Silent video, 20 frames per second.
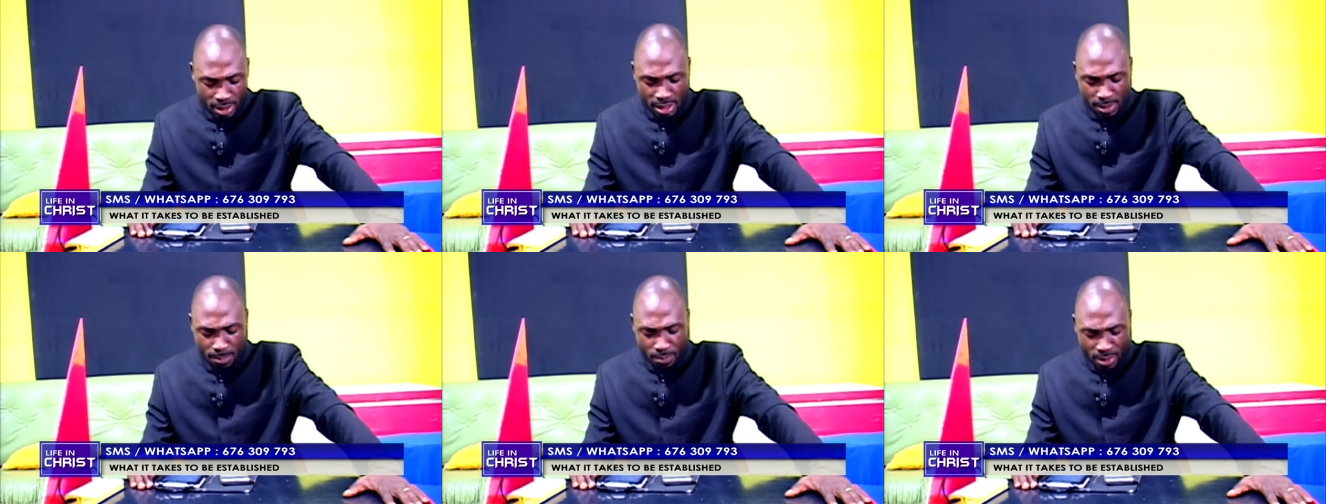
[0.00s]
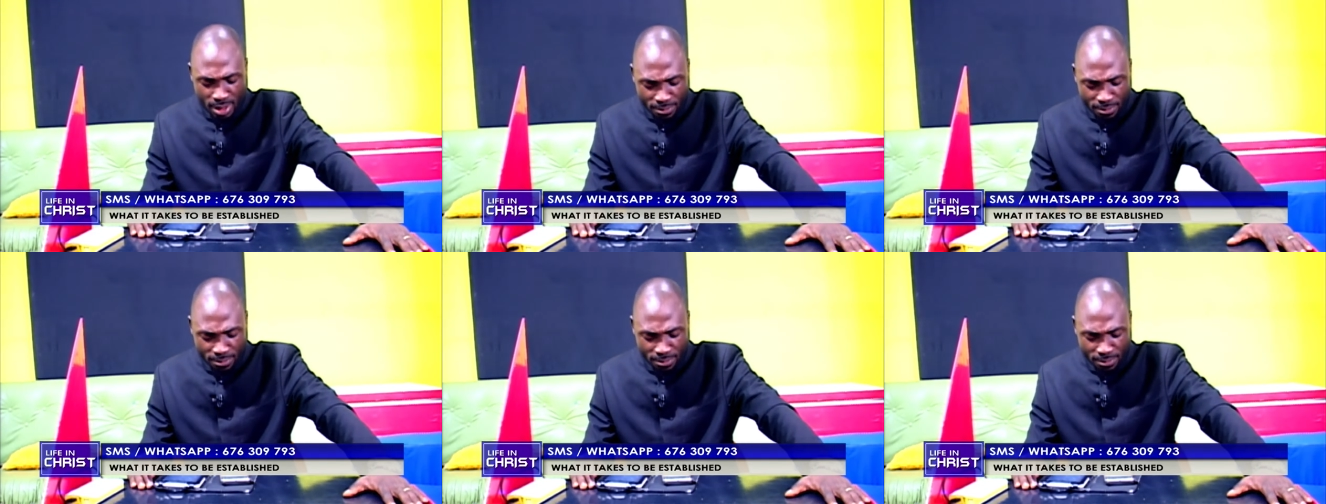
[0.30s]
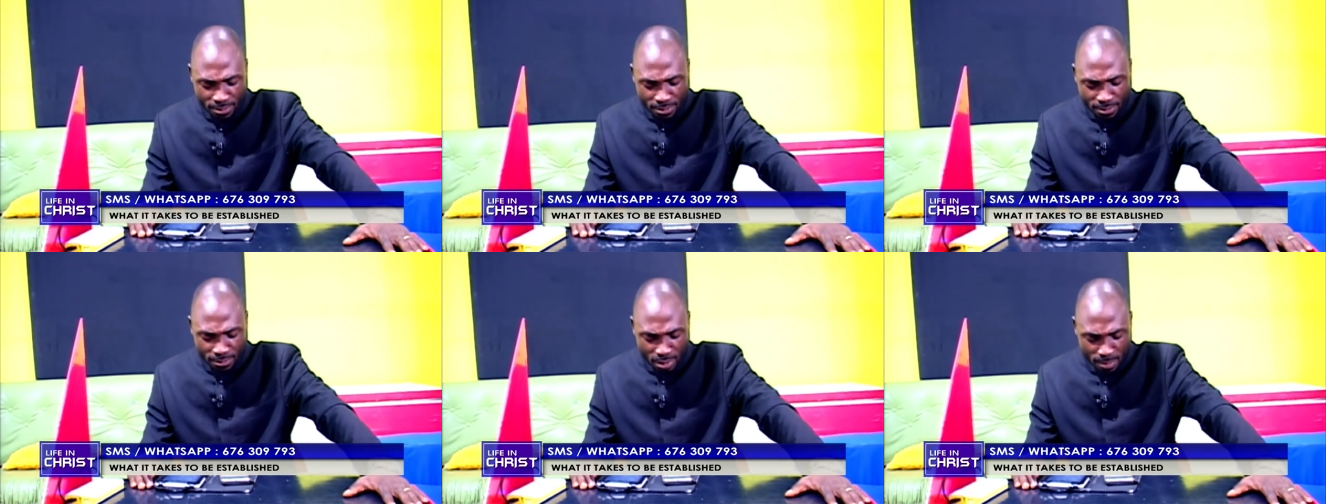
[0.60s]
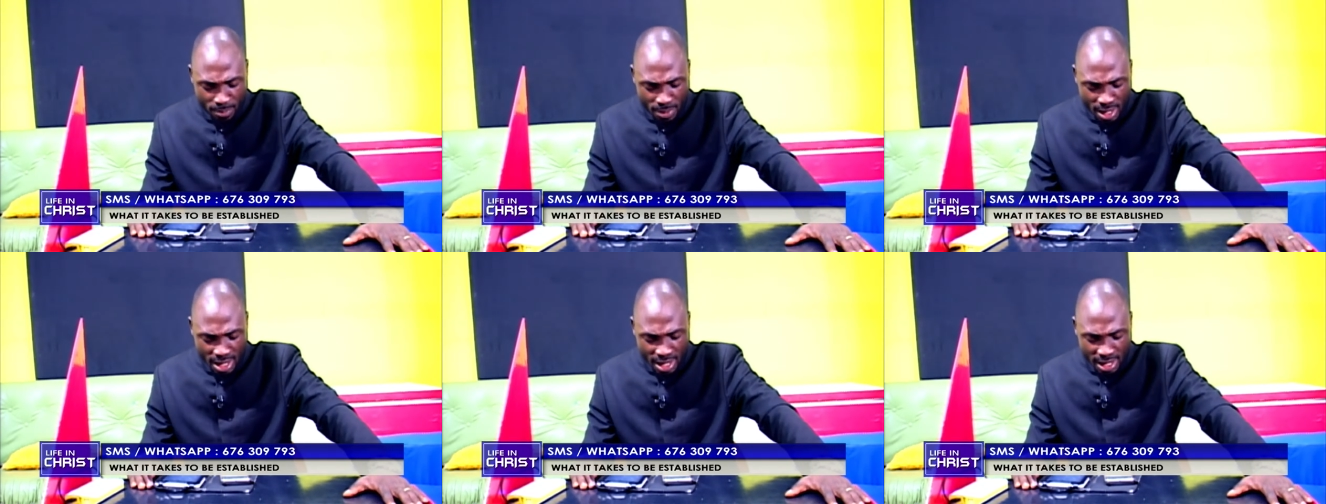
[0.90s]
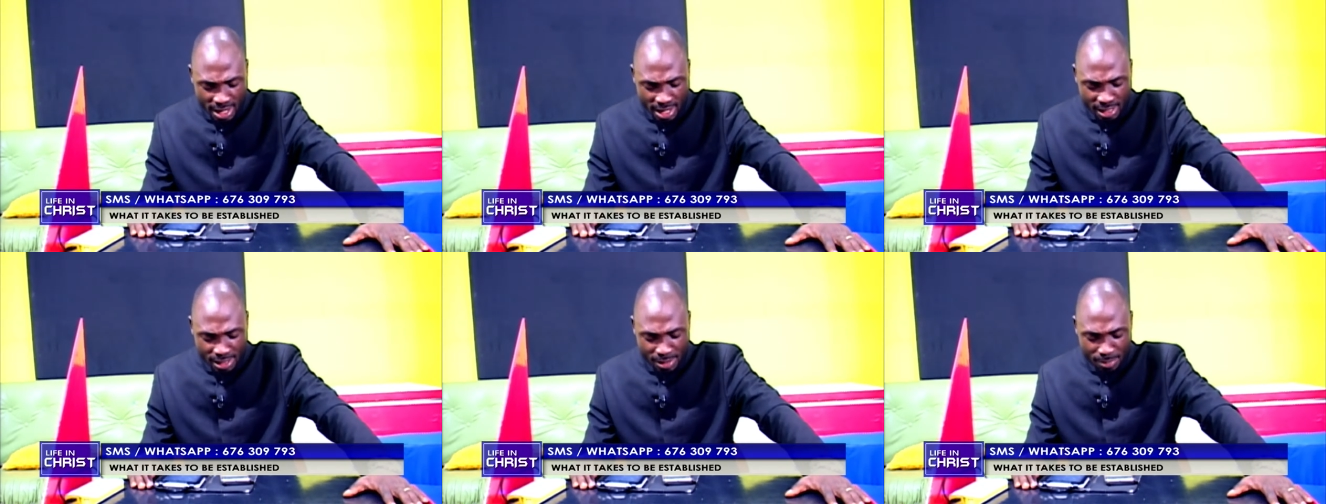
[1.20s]
Please pray for me
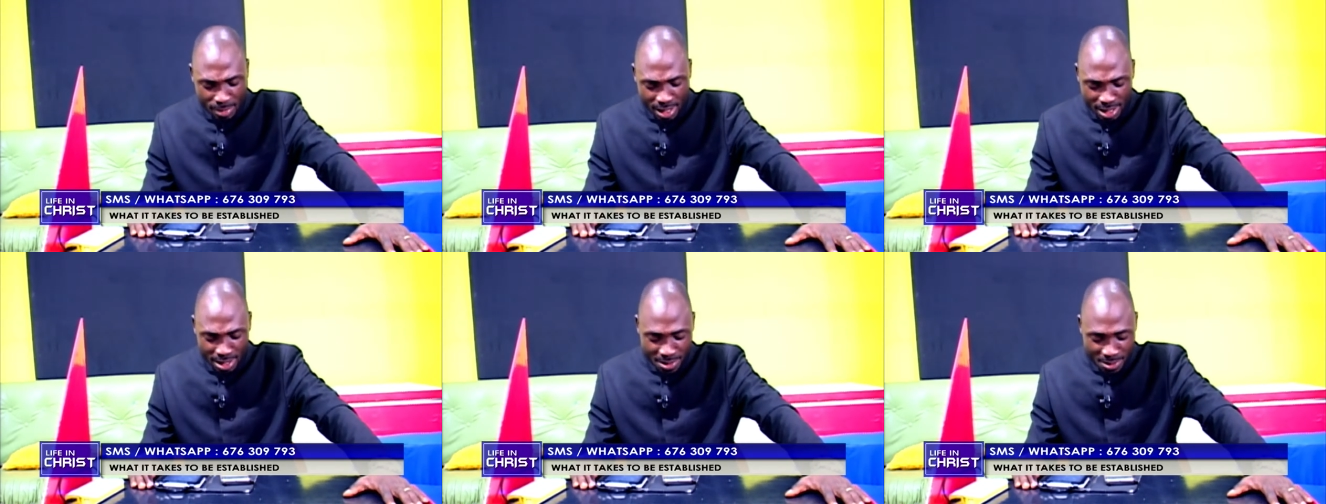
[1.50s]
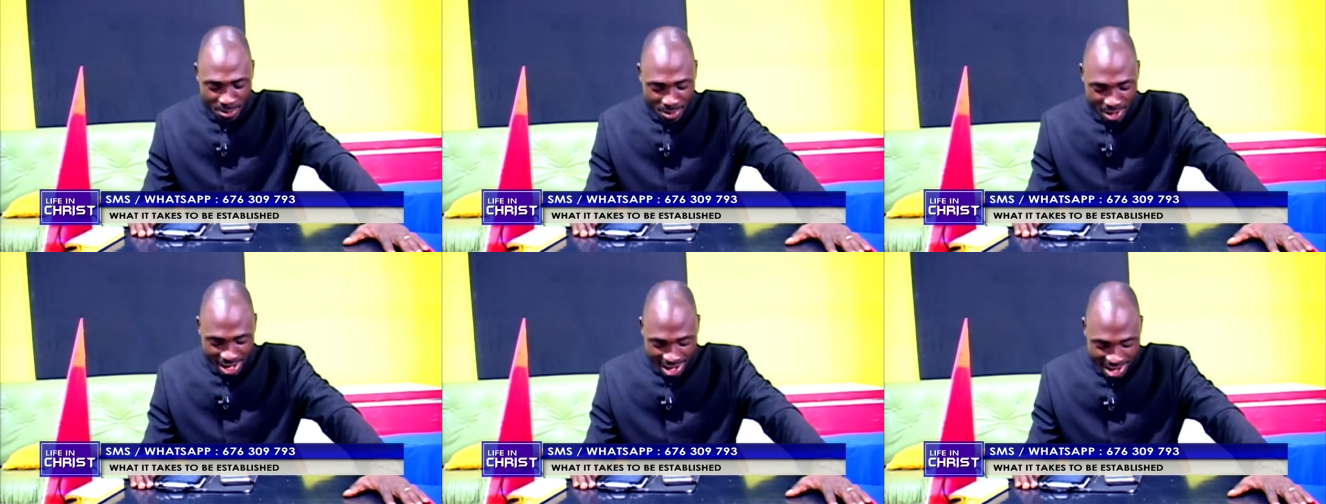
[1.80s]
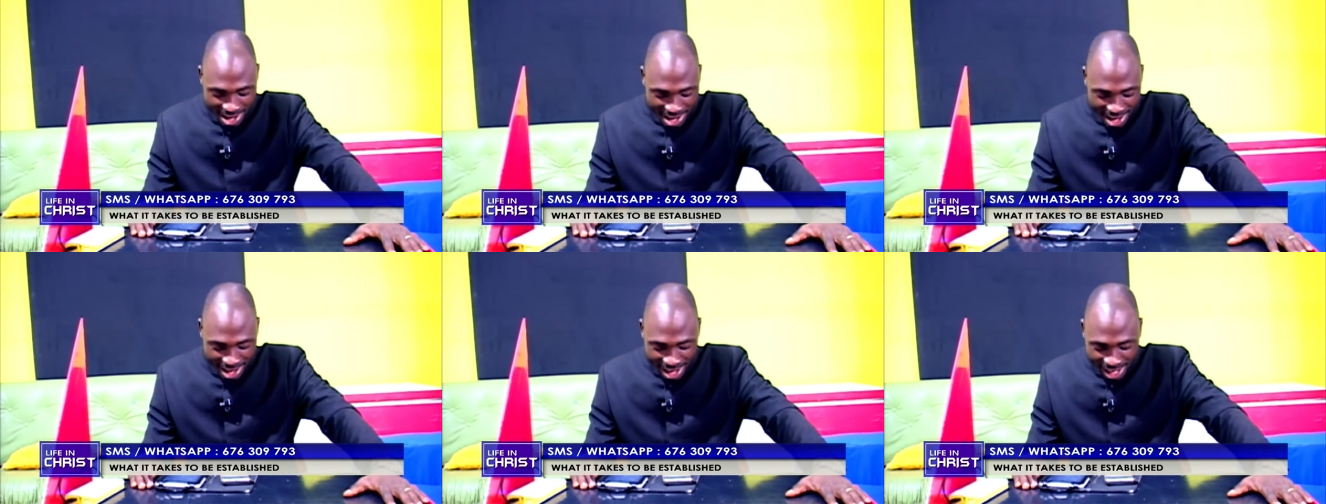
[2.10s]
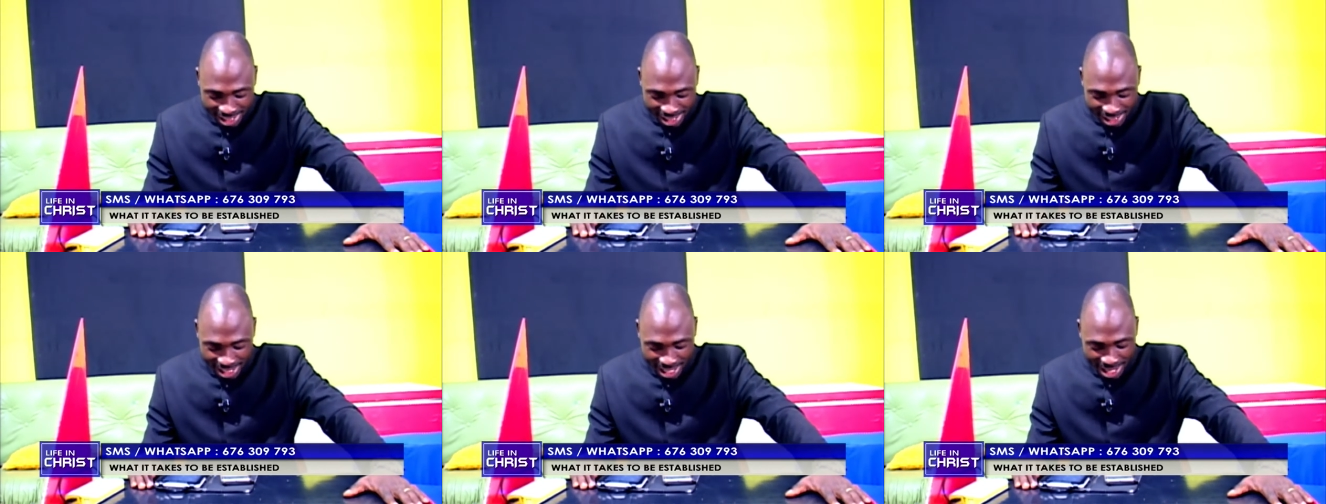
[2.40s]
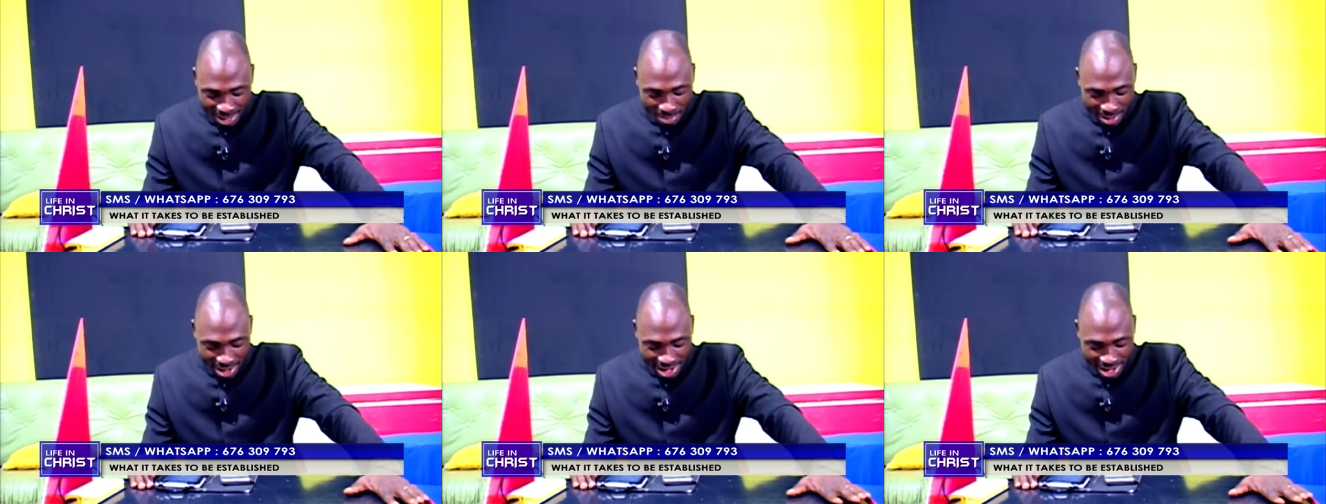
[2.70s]
against malaria as I
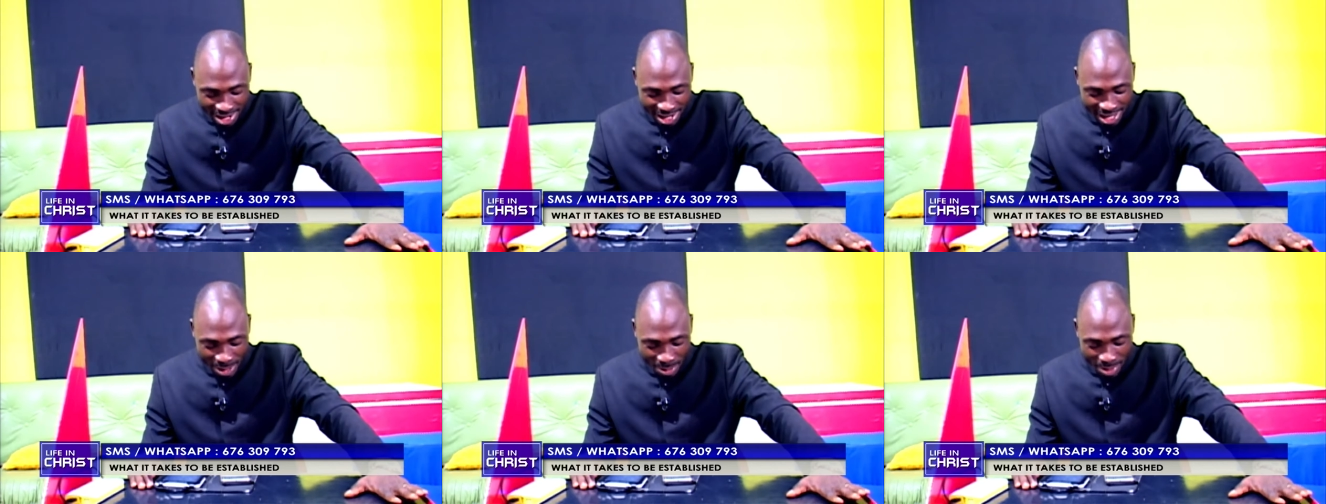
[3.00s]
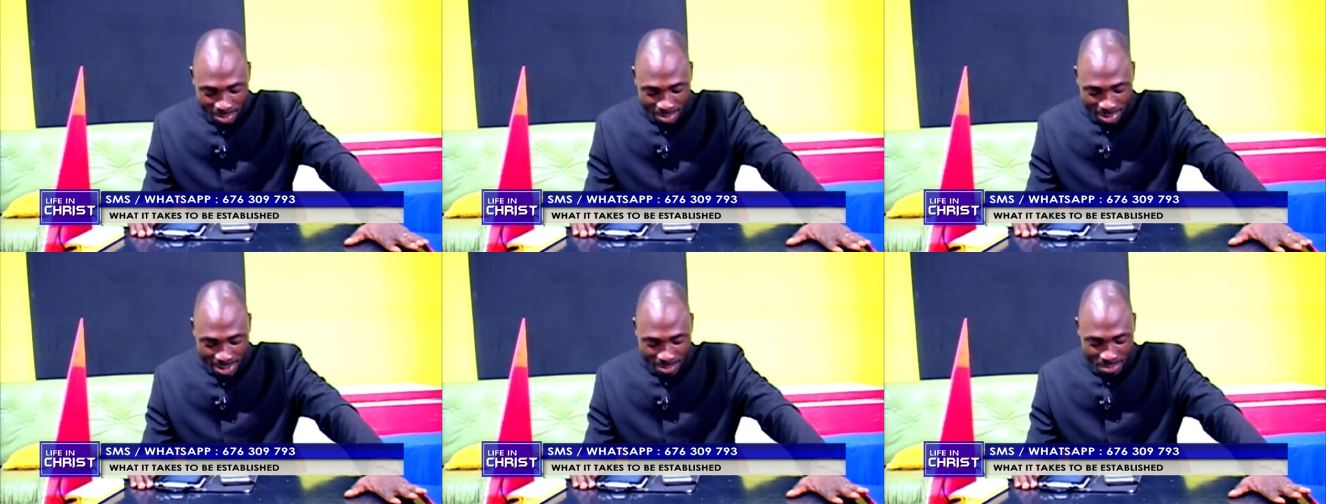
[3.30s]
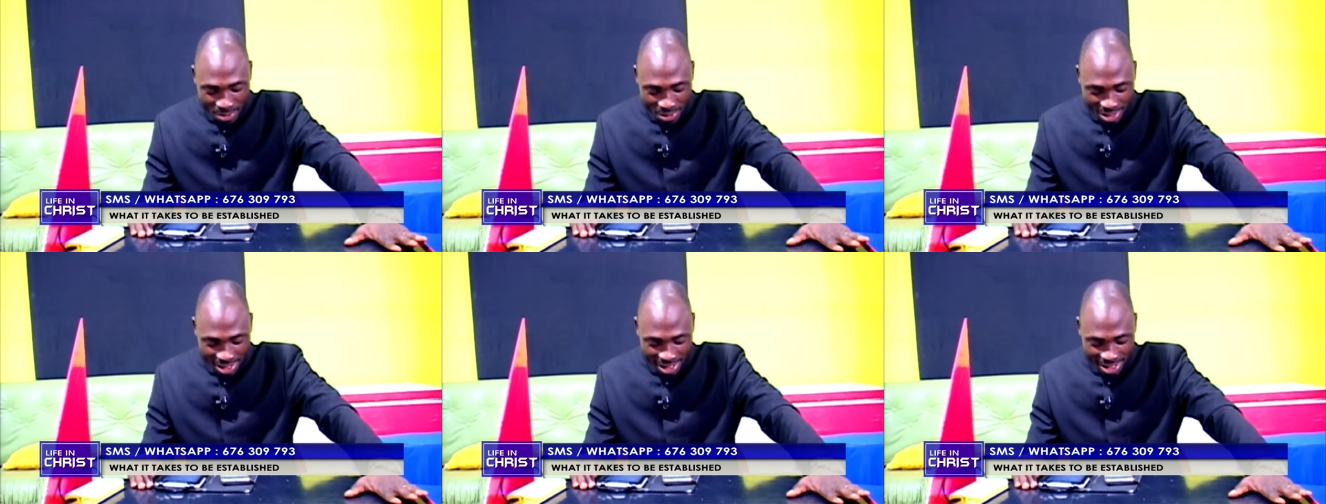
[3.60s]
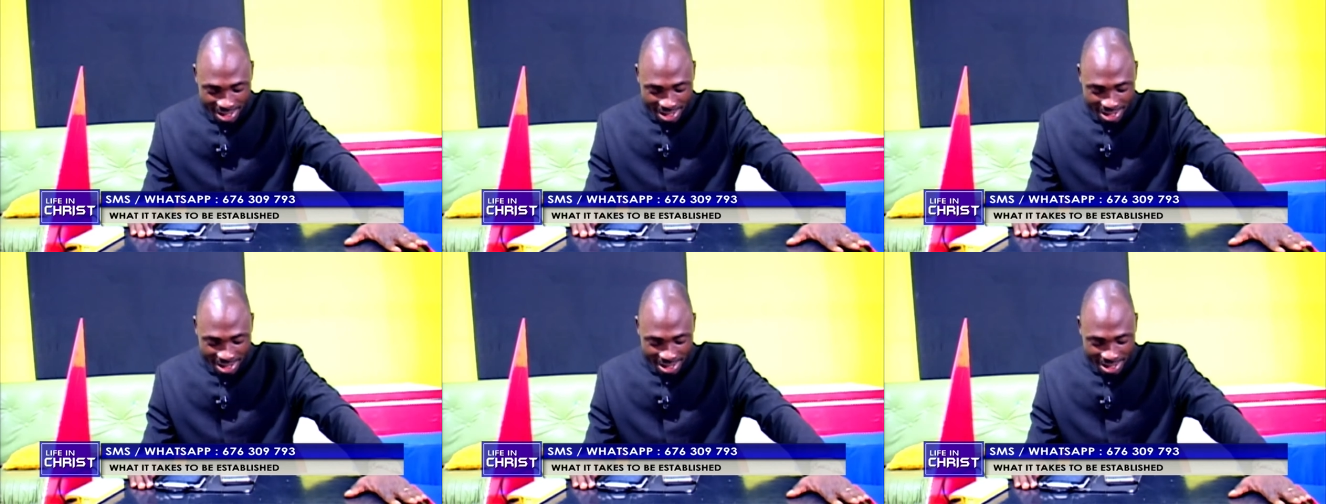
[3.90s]
can barely carry my body."